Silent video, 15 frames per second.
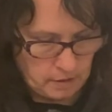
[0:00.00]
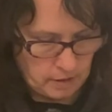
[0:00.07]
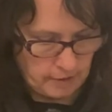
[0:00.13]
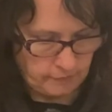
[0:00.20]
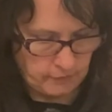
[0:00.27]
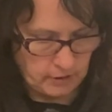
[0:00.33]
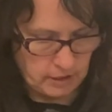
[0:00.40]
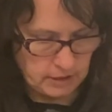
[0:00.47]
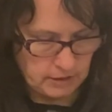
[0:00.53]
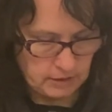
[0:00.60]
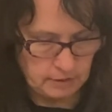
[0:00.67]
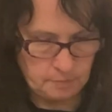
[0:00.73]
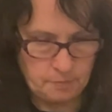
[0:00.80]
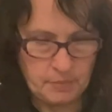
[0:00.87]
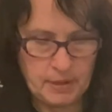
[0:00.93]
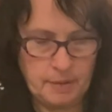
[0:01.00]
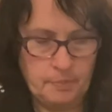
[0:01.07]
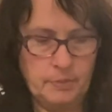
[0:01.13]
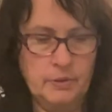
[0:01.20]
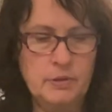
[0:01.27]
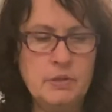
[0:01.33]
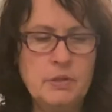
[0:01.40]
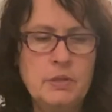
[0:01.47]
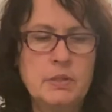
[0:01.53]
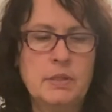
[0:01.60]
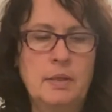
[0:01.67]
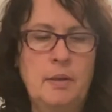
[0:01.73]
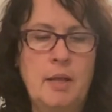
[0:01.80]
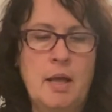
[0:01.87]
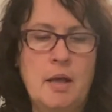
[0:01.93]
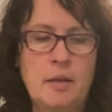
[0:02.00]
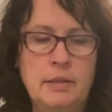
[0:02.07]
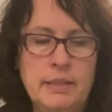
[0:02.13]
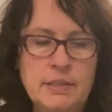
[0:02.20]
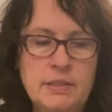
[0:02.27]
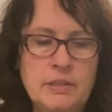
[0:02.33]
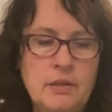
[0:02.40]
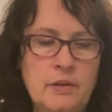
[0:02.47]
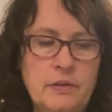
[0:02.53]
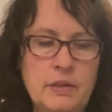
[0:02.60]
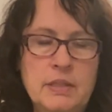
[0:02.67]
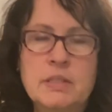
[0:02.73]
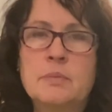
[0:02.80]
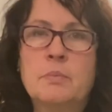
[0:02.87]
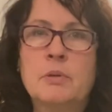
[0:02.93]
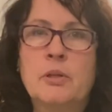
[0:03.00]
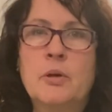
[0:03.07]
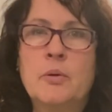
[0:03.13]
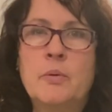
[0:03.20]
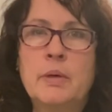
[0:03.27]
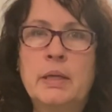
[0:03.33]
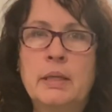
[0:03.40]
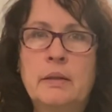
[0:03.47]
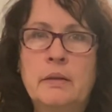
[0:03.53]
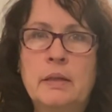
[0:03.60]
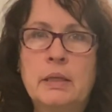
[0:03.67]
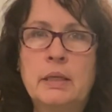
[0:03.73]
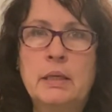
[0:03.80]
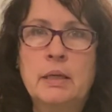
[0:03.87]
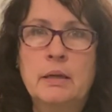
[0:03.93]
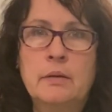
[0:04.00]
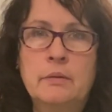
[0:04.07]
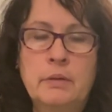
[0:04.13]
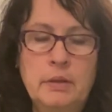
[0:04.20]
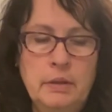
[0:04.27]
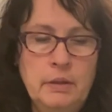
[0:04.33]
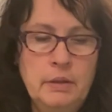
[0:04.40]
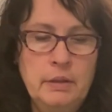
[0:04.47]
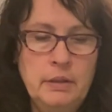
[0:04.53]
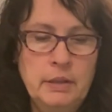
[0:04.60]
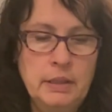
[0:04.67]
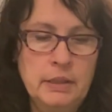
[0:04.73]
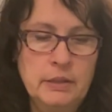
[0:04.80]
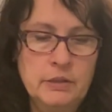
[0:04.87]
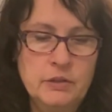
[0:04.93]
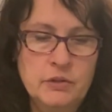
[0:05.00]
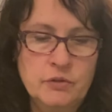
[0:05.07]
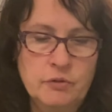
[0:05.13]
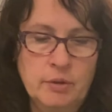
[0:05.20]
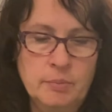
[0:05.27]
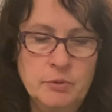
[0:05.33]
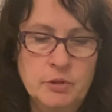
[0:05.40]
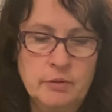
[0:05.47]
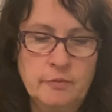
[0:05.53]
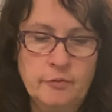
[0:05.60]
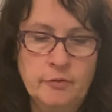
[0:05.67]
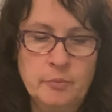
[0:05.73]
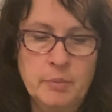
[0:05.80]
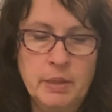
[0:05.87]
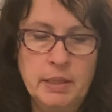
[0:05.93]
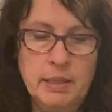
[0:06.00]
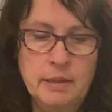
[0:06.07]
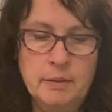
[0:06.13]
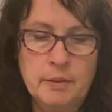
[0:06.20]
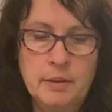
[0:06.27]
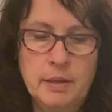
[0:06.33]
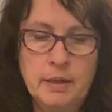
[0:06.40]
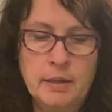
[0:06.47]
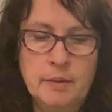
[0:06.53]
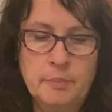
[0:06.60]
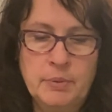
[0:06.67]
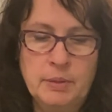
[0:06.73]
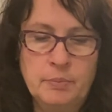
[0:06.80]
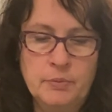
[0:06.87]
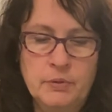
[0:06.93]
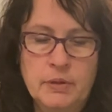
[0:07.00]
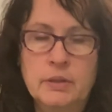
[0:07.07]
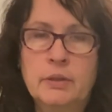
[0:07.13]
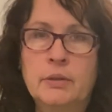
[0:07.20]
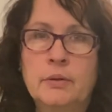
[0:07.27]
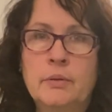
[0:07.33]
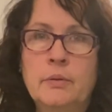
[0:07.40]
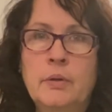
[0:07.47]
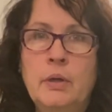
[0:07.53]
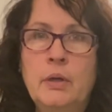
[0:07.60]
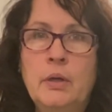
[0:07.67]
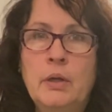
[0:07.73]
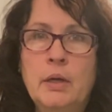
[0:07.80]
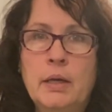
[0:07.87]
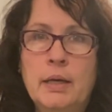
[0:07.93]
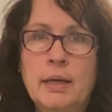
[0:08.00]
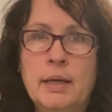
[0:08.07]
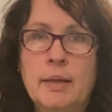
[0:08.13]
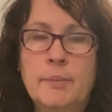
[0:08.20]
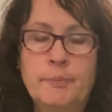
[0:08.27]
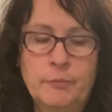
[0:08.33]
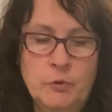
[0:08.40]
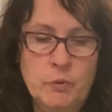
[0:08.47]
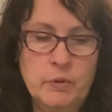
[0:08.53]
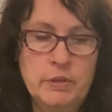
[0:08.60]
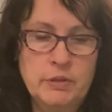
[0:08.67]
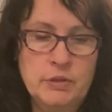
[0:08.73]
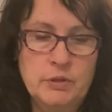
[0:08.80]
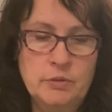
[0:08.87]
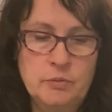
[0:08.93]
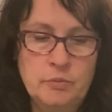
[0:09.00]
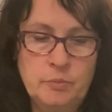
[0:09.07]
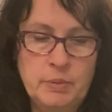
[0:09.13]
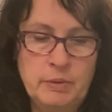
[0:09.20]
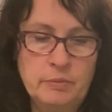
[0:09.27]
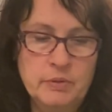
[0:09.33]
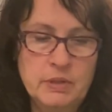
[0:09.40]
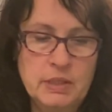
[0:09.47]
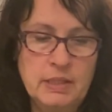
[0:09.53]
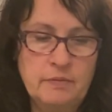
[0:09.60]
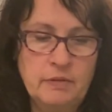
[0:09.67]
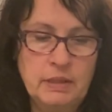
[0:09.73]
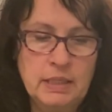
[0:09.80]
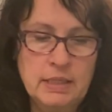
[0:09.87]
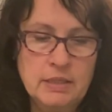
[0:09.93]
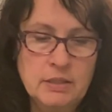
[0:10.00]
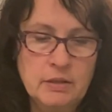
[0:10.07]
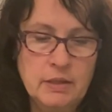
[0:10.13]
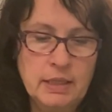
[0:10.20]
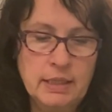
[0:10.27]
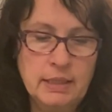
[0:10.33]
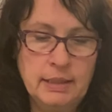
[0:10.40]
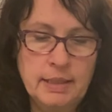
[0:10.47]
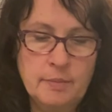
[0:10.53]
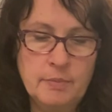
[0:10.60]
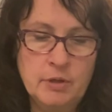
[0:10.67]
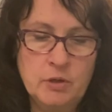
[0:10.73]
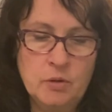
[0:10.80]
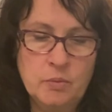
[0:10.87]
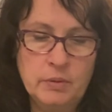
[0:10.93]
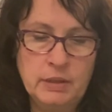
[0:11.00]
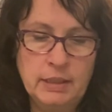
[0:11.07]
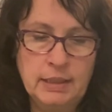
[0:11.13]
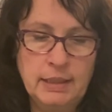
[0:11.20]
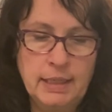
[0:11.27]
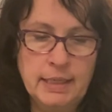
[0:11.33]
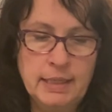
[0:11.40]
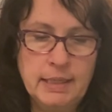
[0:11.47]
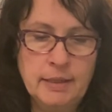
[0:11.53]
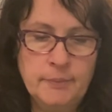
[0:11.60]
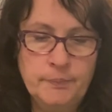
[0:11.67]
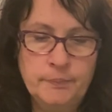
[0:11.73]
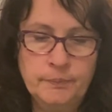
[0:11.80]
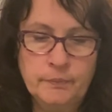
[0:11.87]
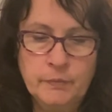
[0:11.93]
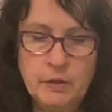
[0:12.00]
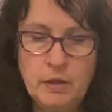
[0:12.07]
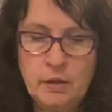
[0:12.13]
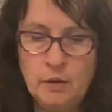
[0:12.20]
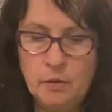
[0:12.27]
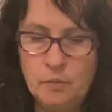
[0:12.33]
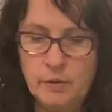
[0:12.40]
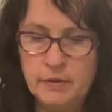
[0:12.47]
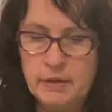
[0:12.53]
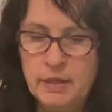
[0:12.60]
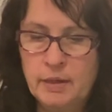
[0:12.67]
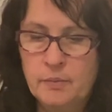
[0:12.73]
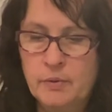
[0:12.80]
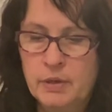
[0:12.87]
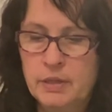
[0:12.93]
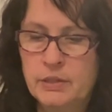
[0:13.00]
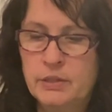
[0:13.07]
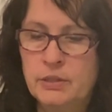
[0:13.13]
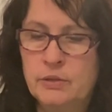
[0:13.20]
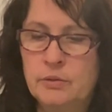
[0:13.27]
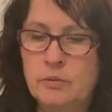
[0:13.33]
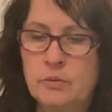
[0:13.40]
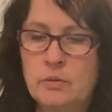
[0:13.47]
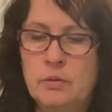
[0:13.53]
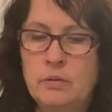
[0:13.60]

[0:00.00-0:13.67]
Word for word: got some peppers. I'll list all these below in the description for my people that are going to be receiving these, so they can let me know what they'd like. One that I wanted to